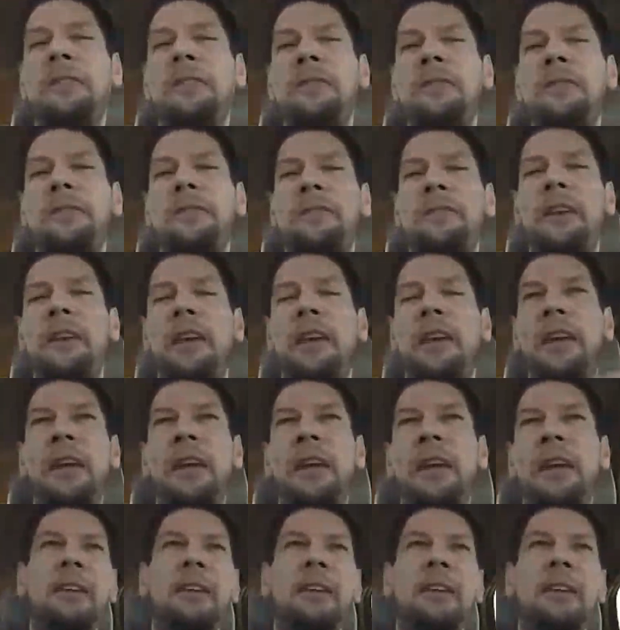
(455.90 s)

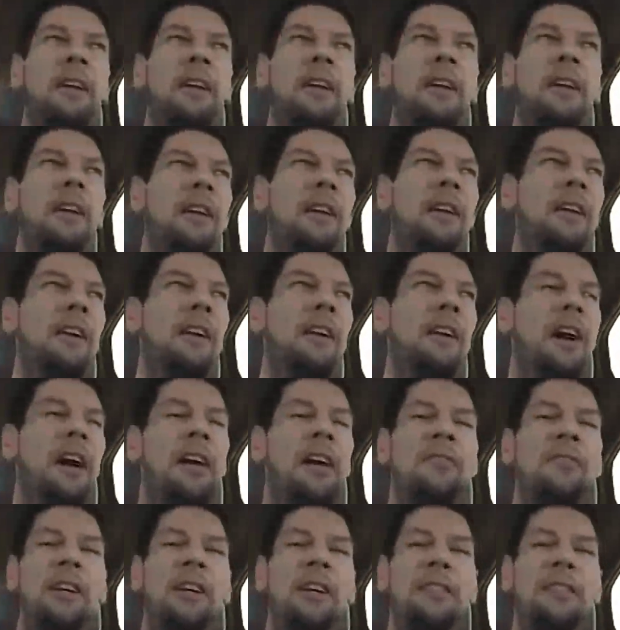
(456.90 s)
and I've done
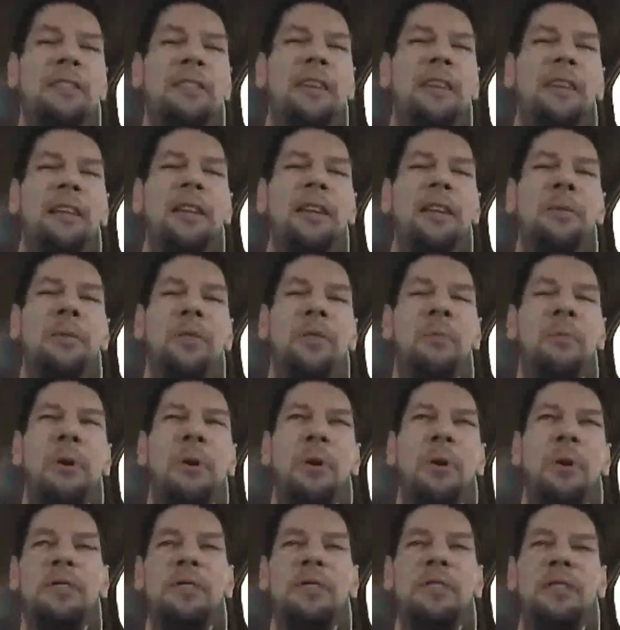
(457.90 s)
sailing with a boat with a
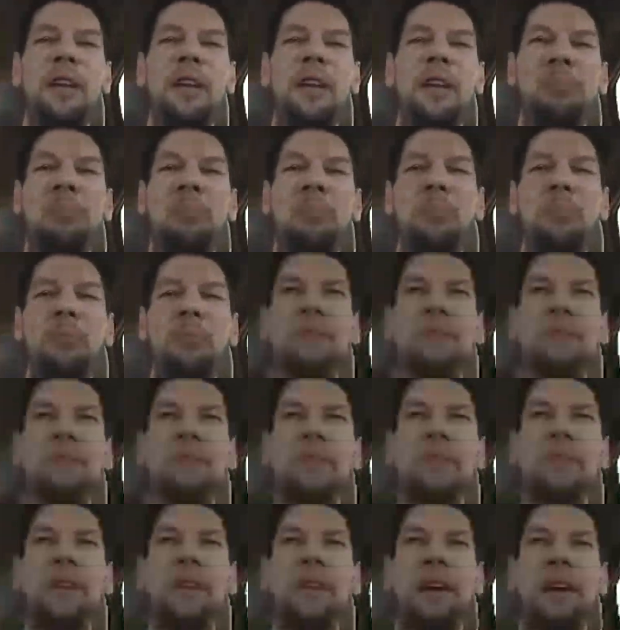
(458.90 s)
centerboard. We used
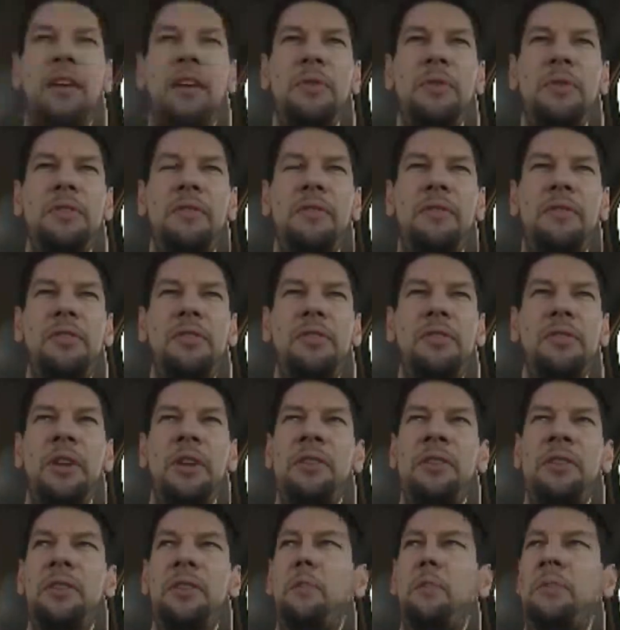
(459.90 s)
to have a
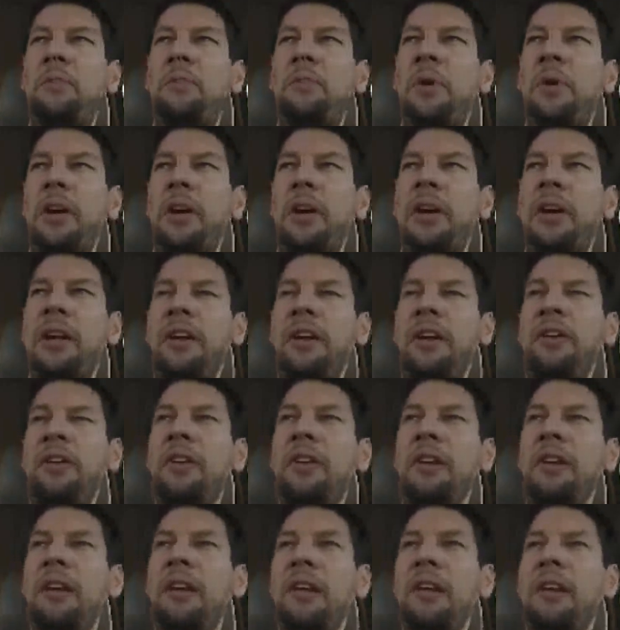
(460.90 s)
22-foot Buccaneer,
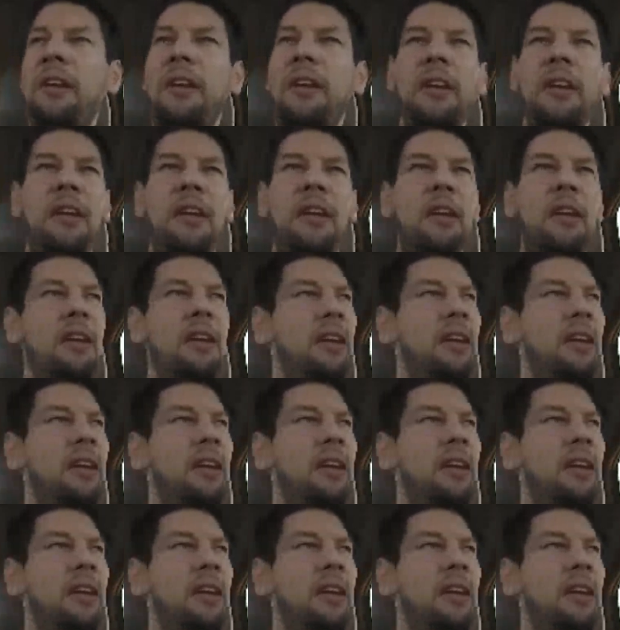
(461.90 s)
and